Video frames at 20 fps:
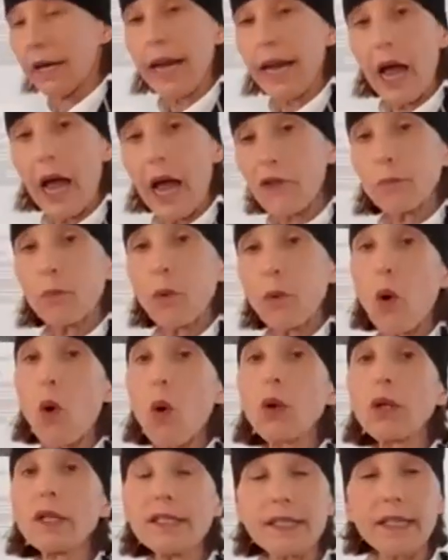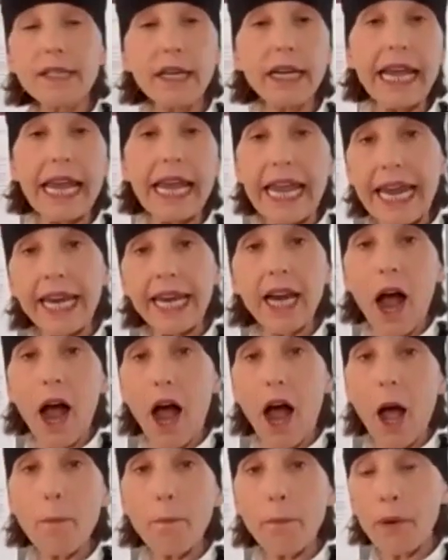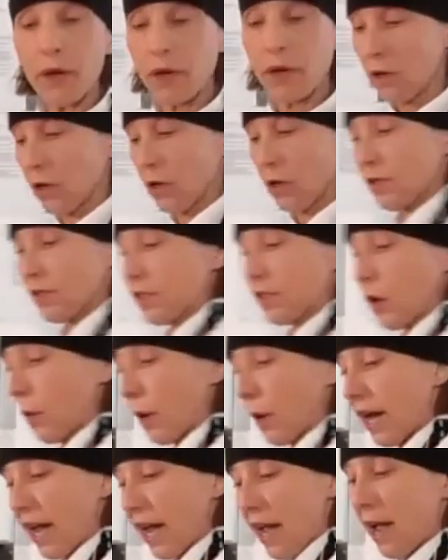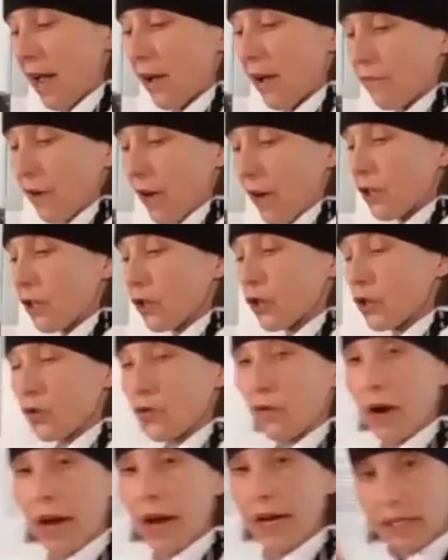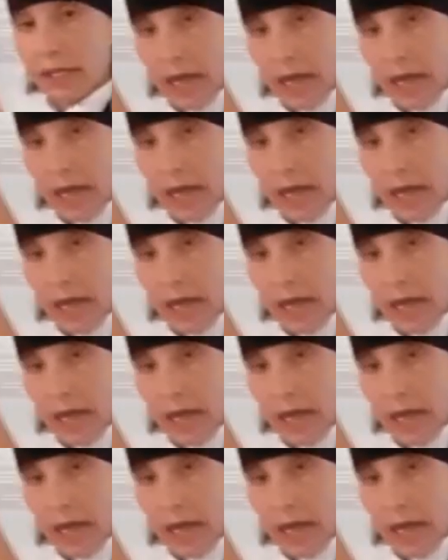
Now the bowl is gonna heat up. So I have a dry